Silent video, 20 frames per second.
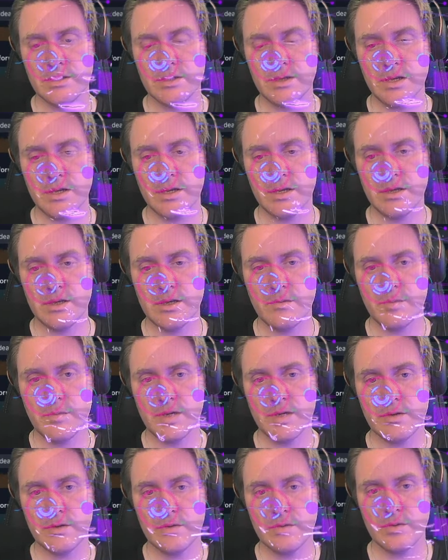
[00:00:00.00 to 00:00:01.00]
then the
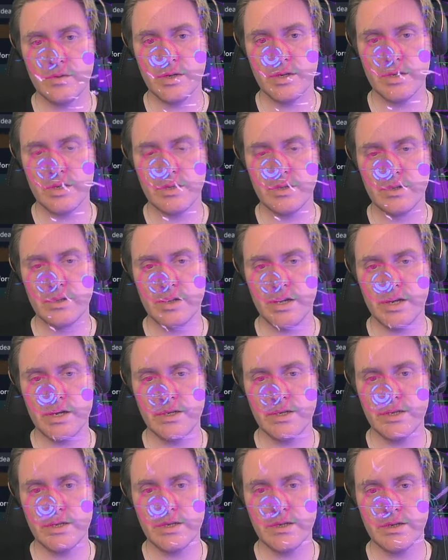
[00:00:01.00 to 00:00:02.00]
Bitcoin
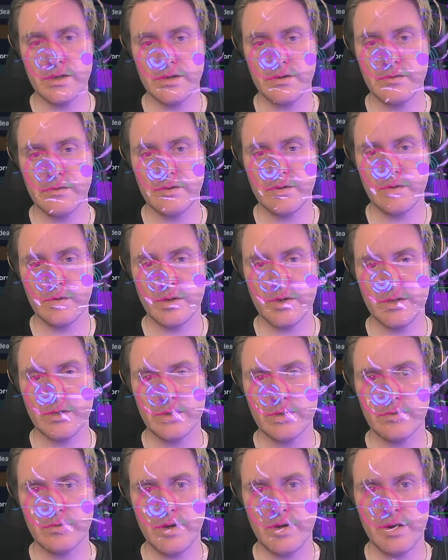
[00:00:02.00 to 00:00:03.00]
idea of going
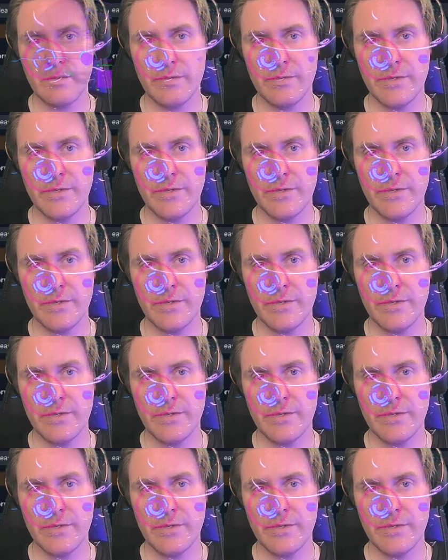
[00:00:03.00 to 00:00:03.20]
to grab